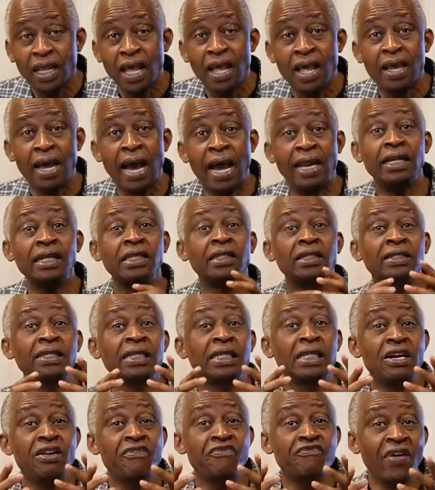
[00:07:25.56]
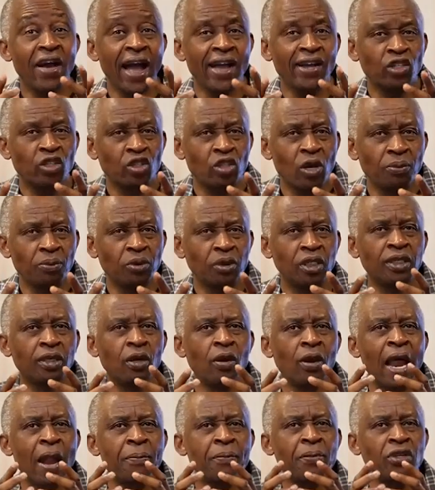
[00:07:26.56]
And it signifies something the
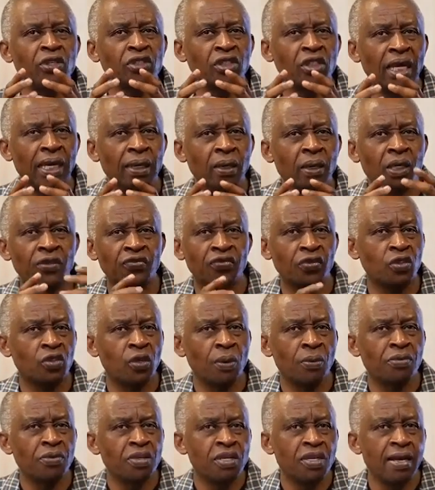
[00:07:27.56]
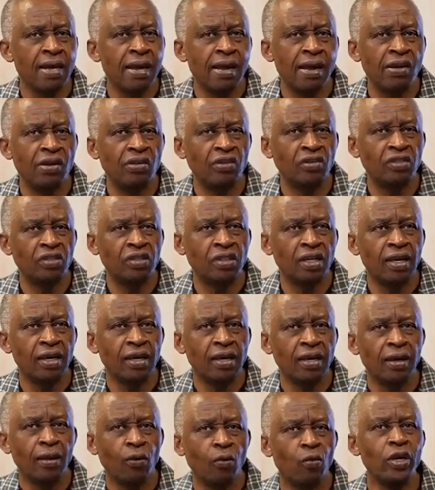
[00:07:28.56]
Lord has been telling us for some years,
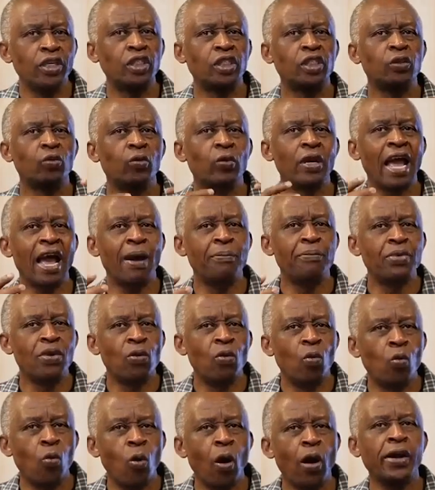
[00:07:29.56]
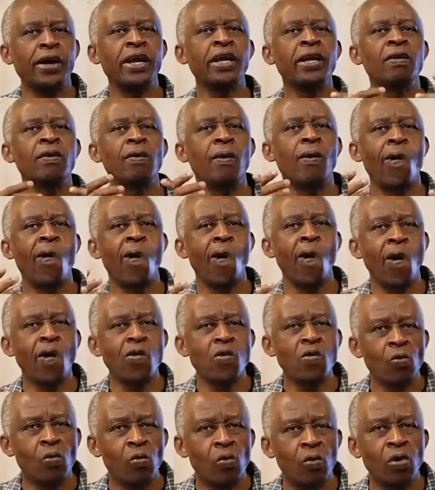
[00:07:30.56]
which we have been working
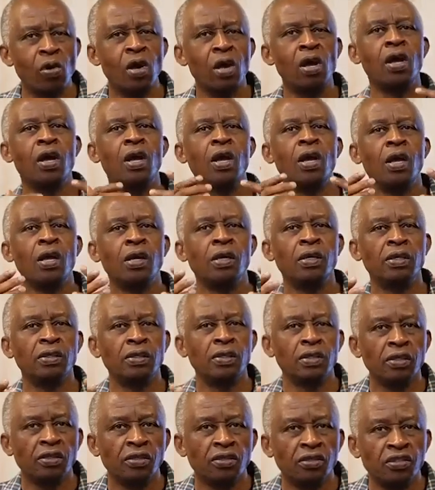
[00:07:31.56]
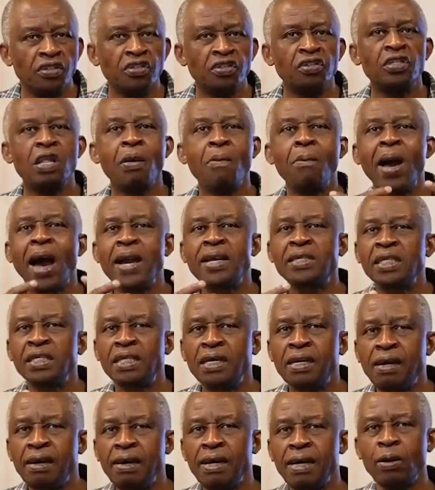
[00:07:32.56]
on
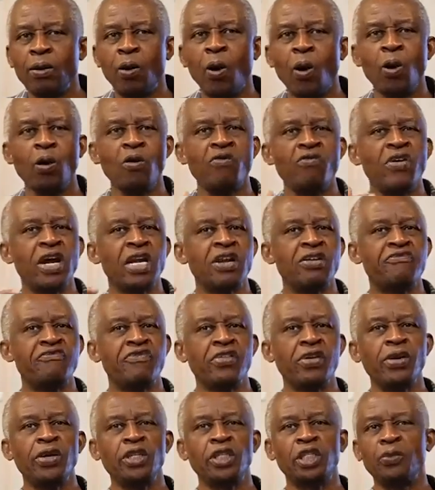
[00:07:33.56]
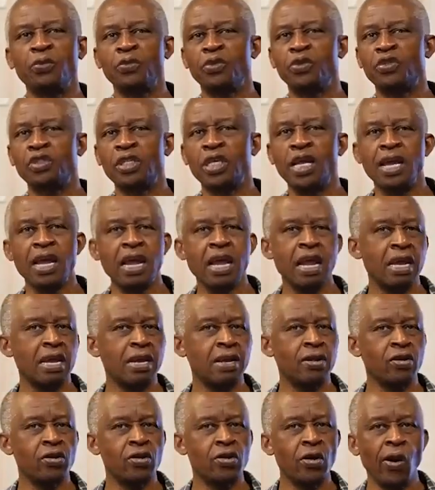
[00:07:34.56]
systematically all over the fellowship. We say, hey,
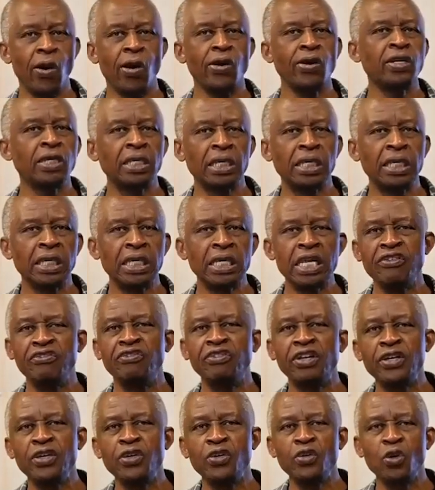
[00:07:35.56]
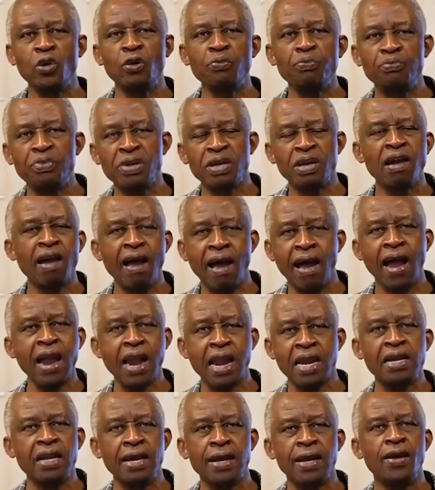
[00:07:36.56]
don't leave the youth
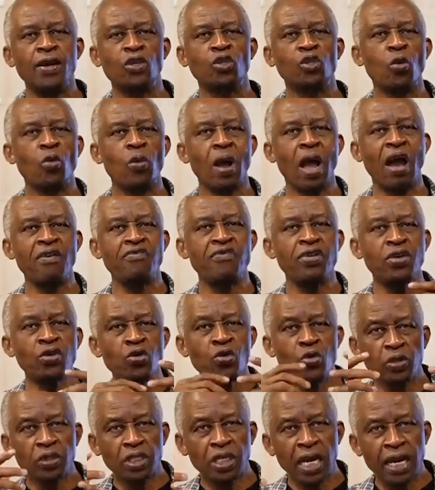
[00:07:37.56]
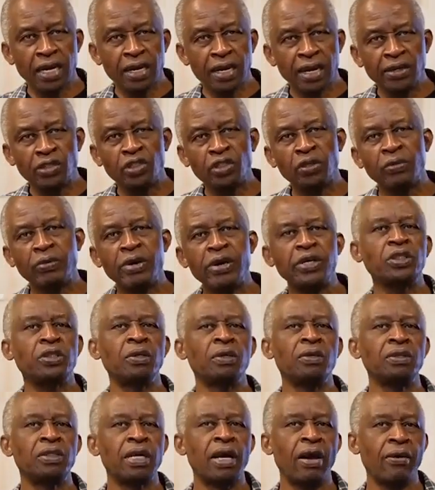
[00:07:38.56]
behind. So we have a youth and next
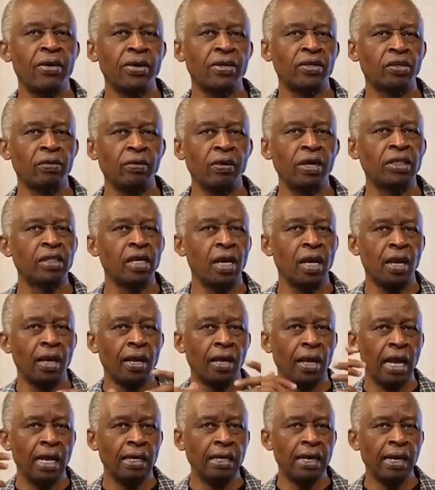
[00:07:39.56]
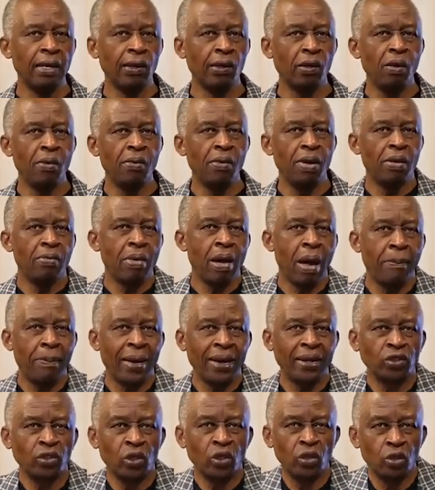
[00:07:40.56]
generation directorate headed globally by
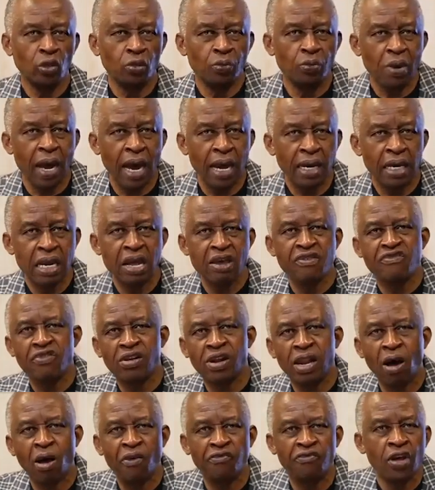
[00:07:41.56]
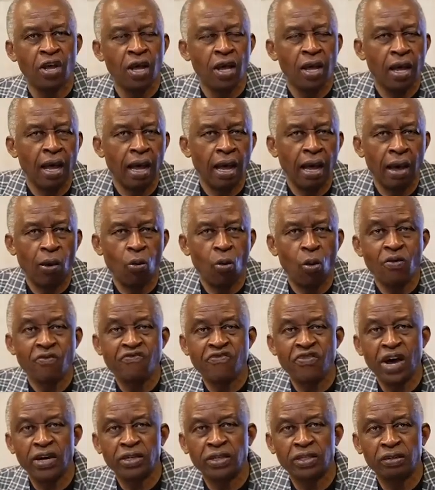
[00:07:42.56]
Pastor Duper Adefola of Word
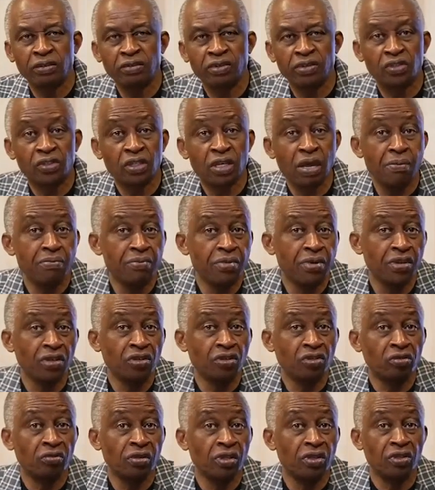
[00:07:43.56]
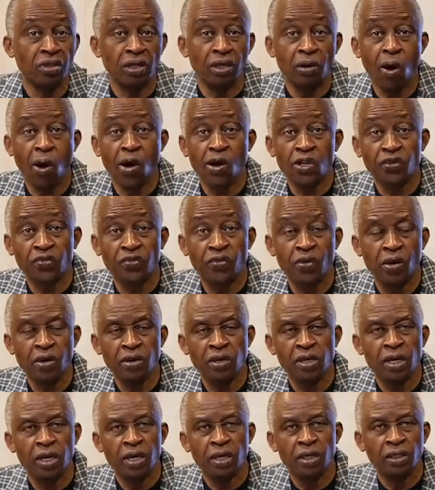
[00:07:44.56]
Fountain Christian Ministries in Oxford,
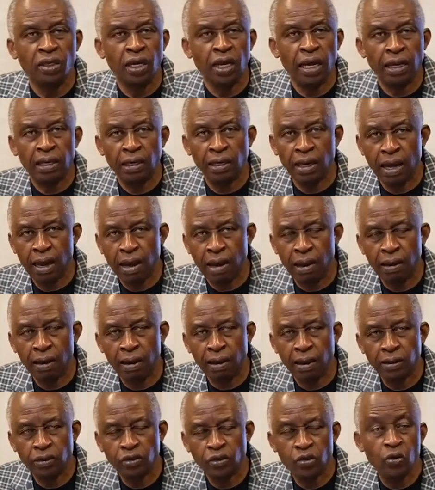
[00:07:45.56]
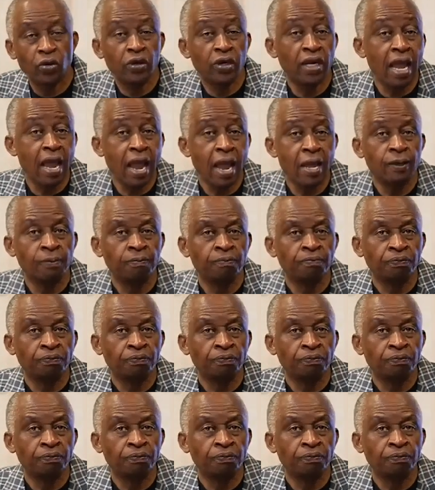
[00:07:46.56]
in the UK.